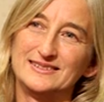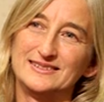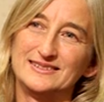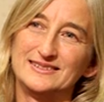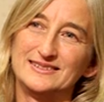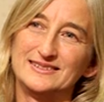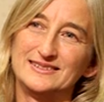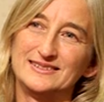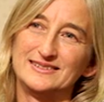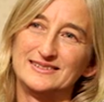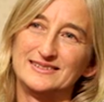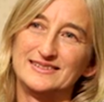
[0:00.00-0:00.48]

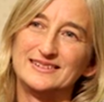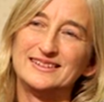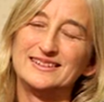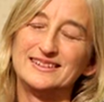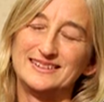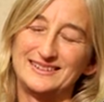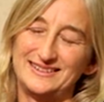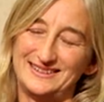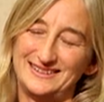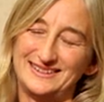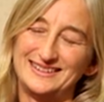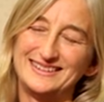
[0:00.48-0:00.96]
all
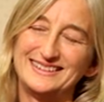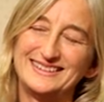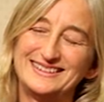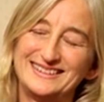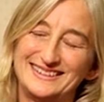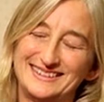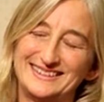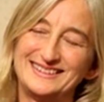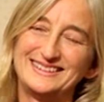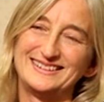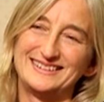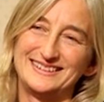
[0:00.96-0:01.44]
general,
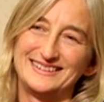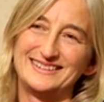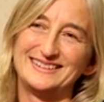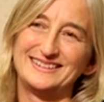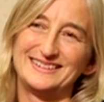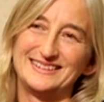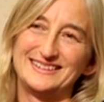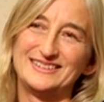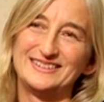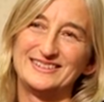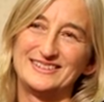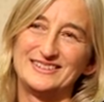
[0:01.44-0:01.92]

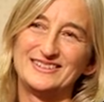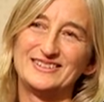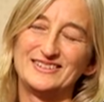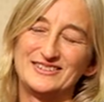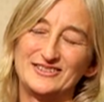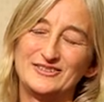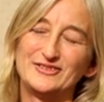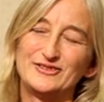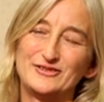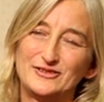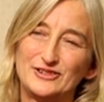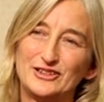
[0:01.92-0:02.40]
for the
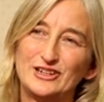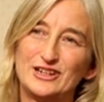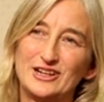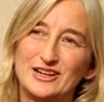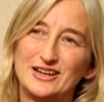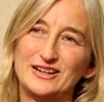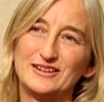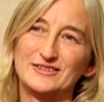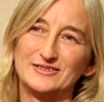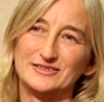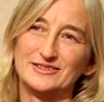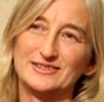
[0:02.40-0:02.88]
people,
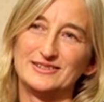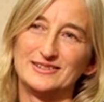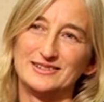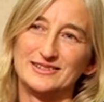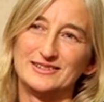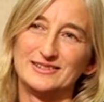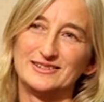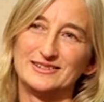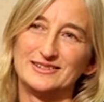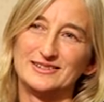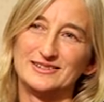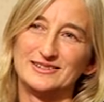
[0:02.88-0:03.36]
but
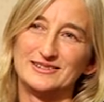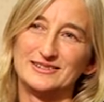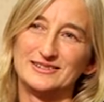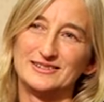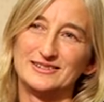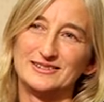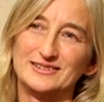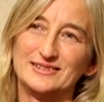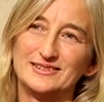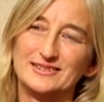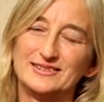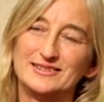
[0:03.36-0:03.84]
is
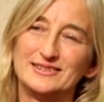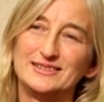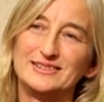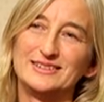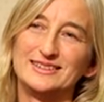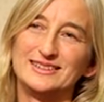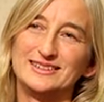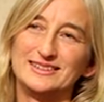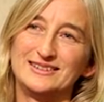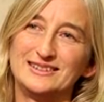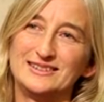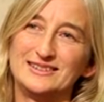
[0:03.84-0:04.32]
especially
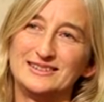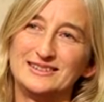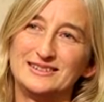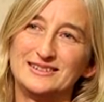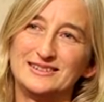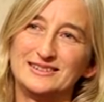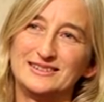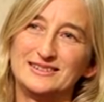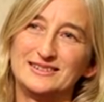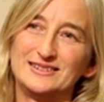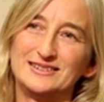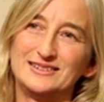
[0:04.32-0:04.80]

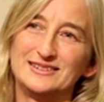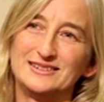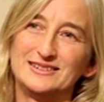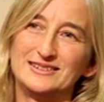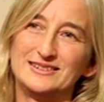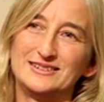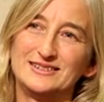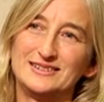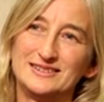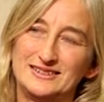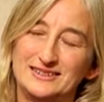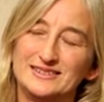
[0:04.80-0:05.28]
important for the
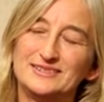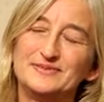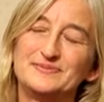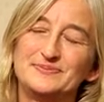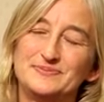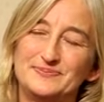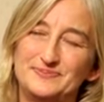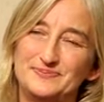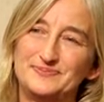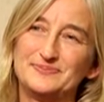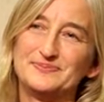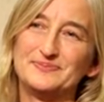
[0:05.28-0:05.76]

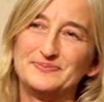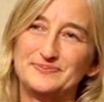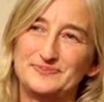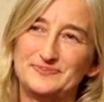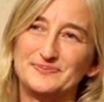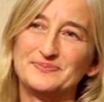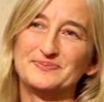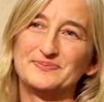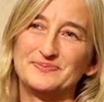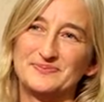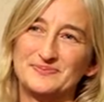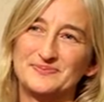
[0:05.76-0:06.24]
teacher,
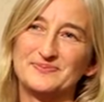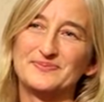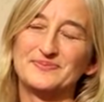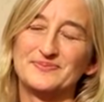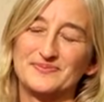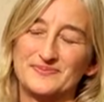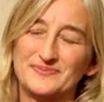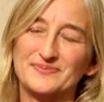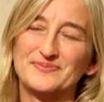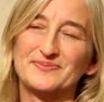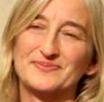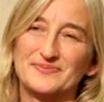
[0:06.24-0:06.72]
the
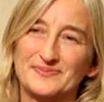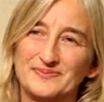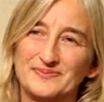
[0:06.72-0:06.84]
time.